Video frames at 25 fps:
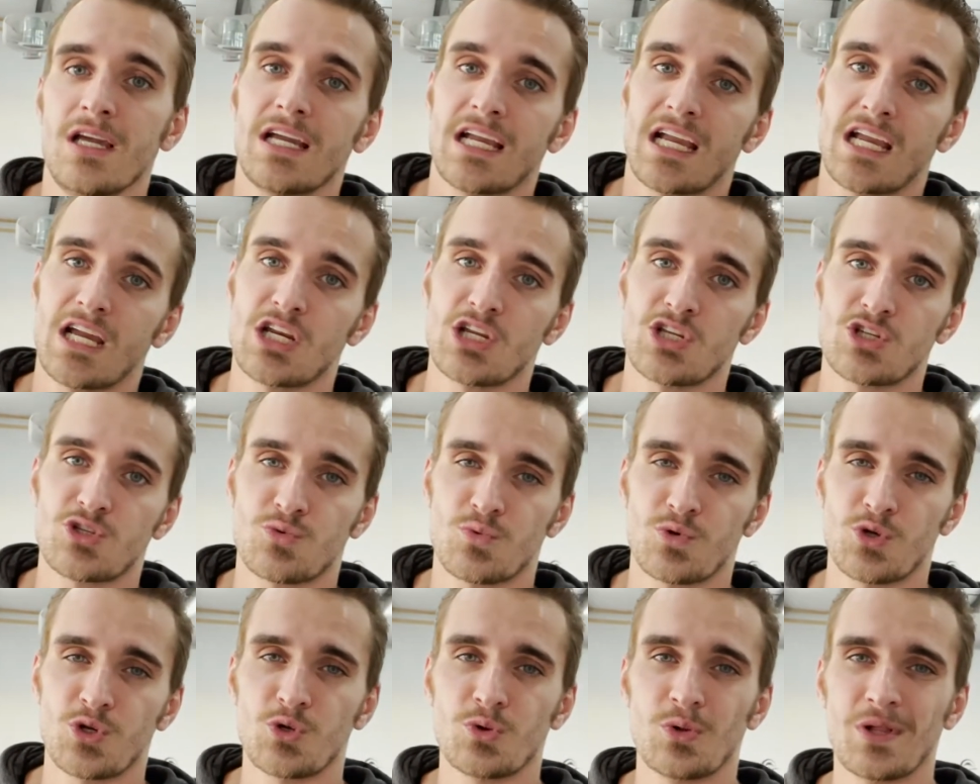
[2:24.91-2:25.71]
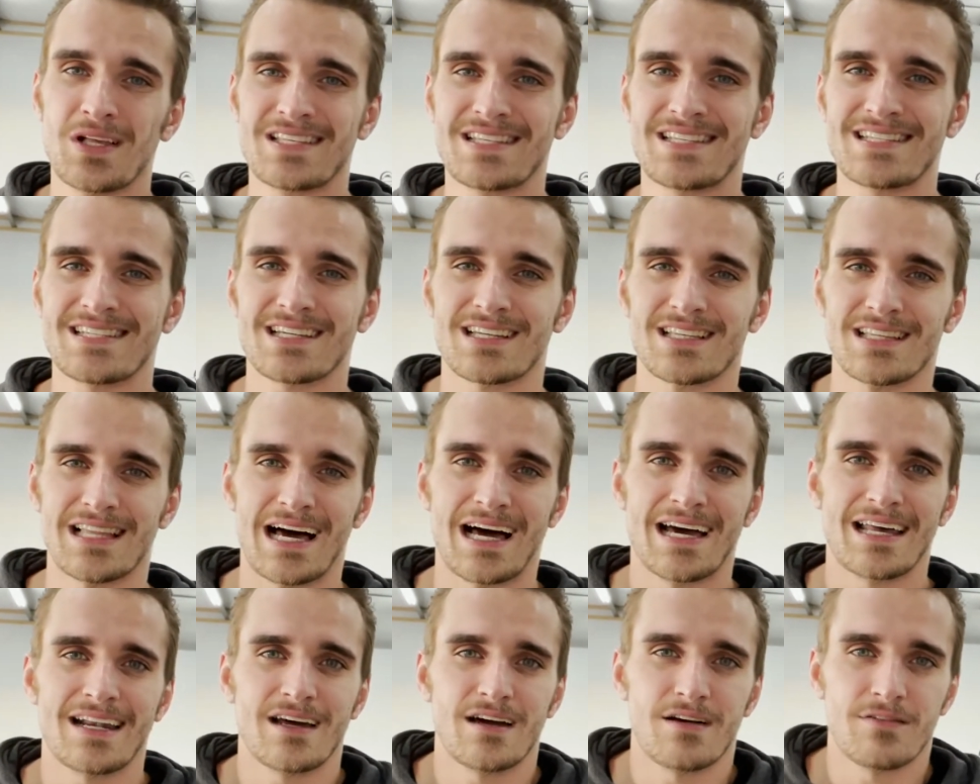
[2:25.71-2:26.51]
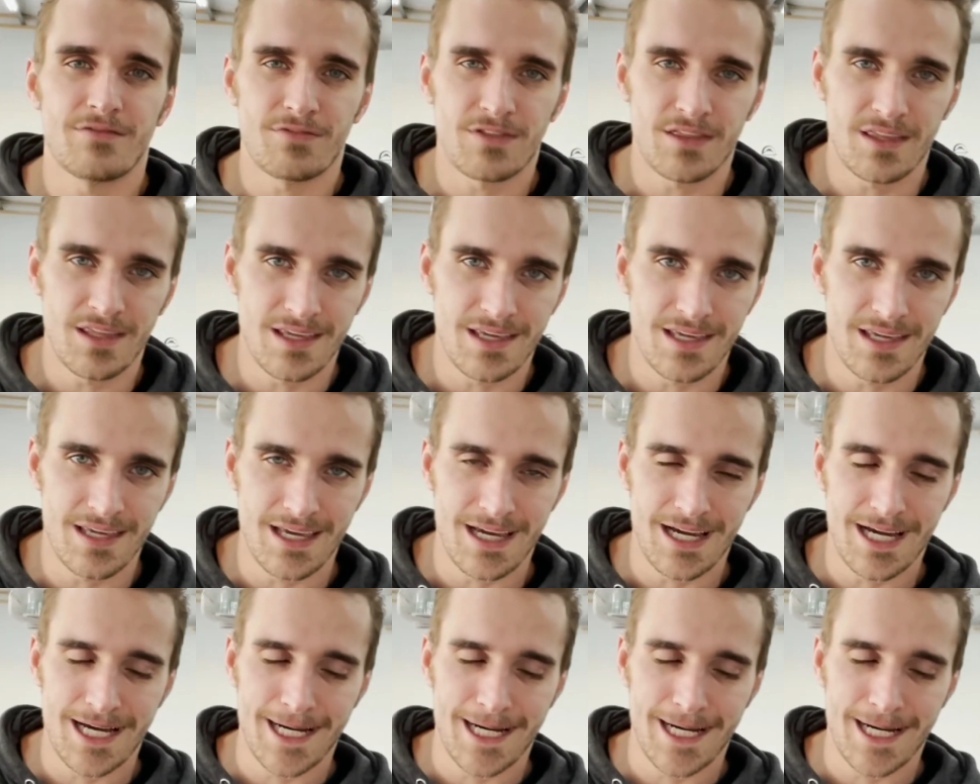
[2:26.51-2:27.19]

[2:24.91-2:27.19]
Okay, so when you listen to a lot of the